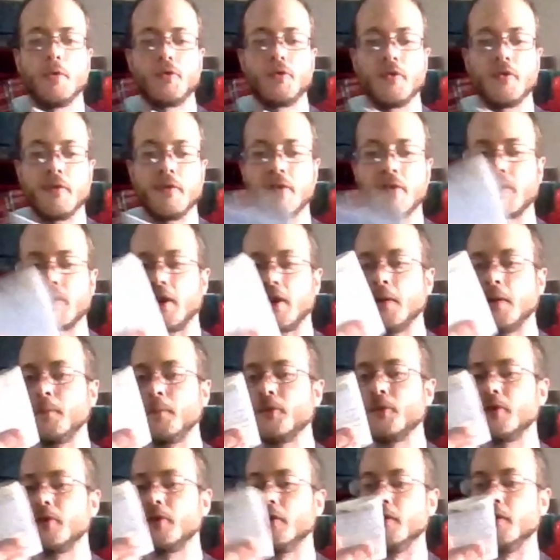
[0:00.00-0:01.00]
of these games
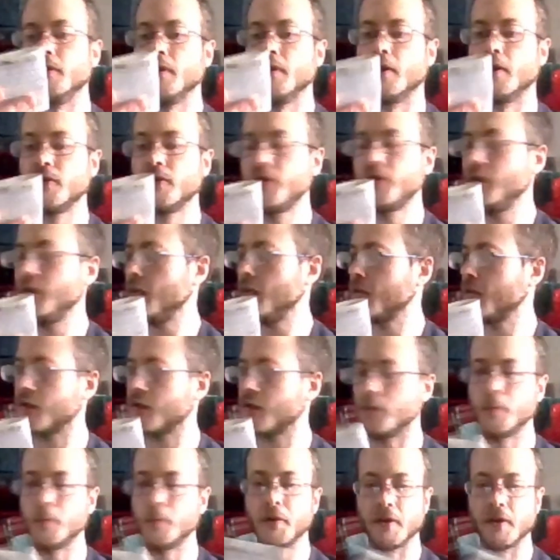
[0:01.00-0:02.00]
are not
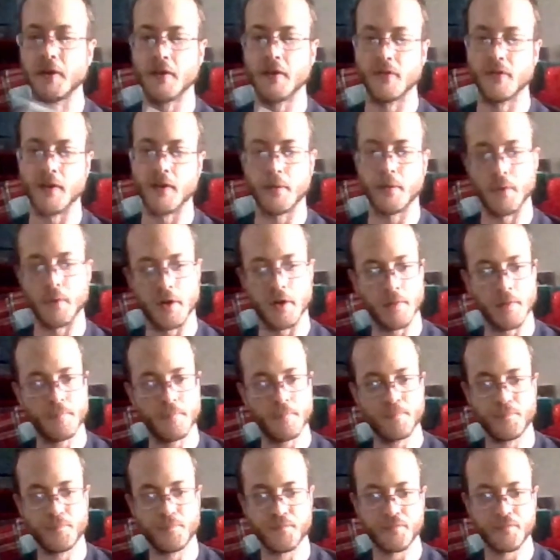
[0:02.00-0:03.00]
complete in that way.
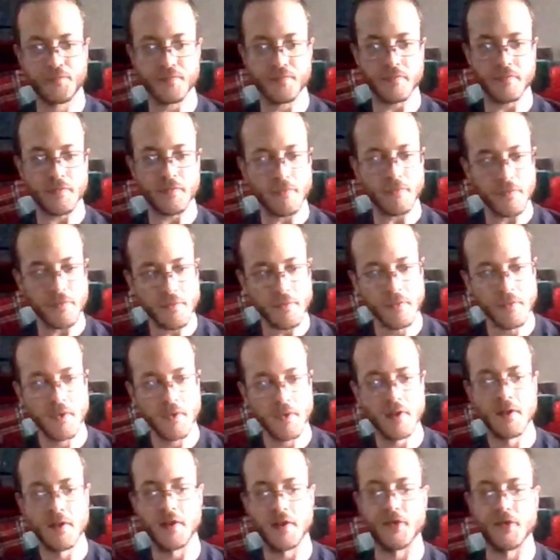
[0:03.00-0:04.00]

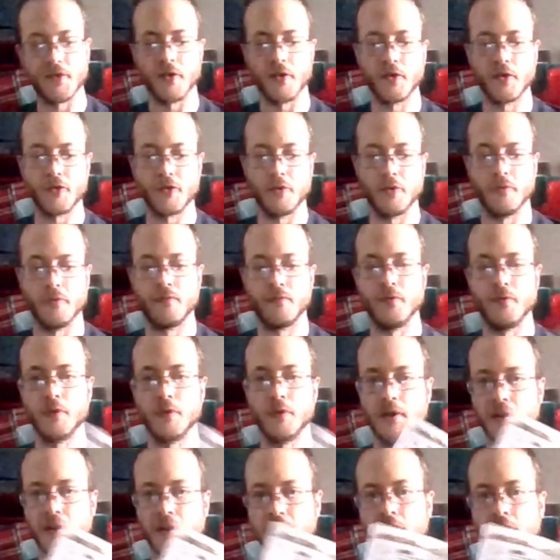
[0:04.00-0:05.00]
It's also
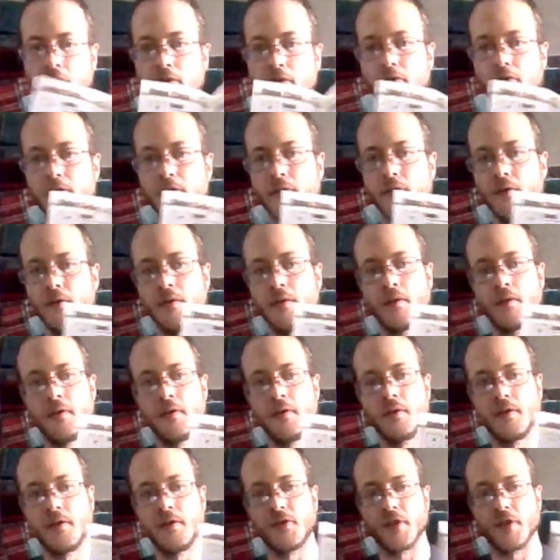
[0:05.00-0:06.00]
fully colored.
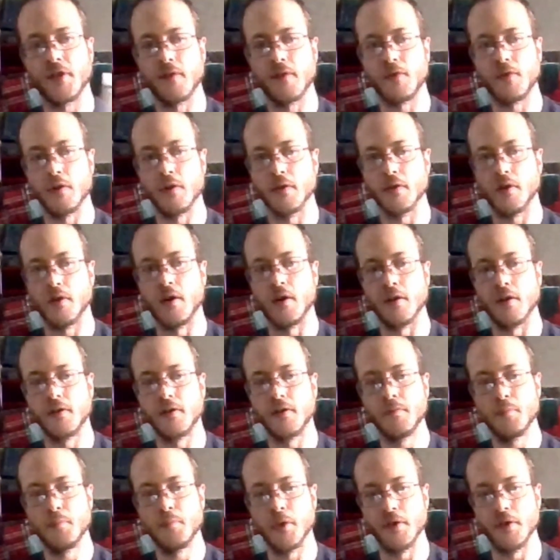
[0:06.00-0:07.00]
It's not very long,
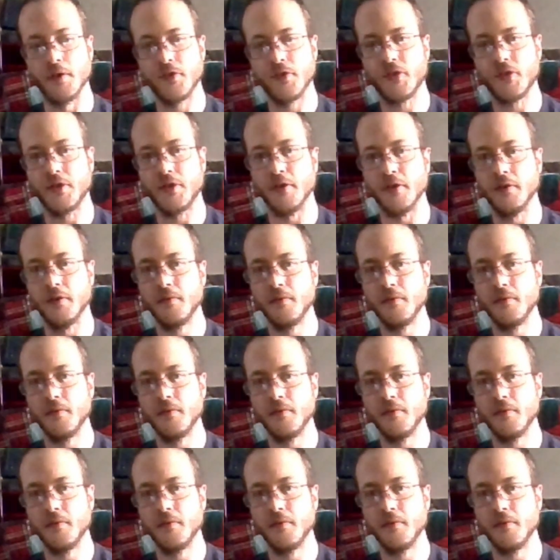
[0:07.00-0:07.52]
but still,